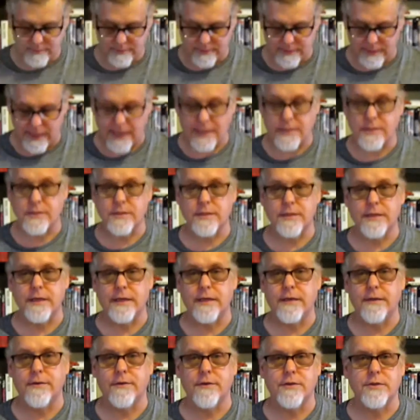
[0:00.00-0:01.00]

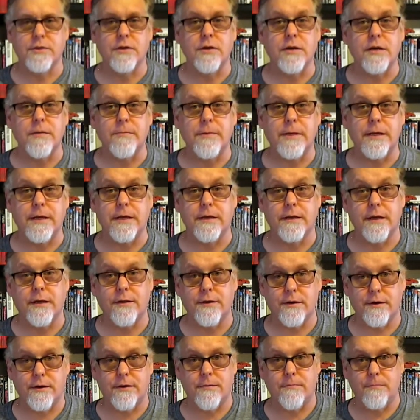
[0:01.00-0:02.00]
Actually, there's going to be
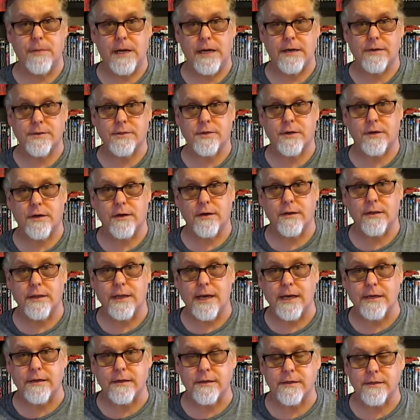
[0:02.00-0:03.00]
another Battlestar
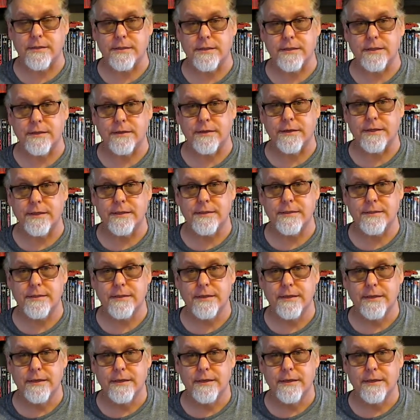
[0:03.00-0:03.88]
Galactica series.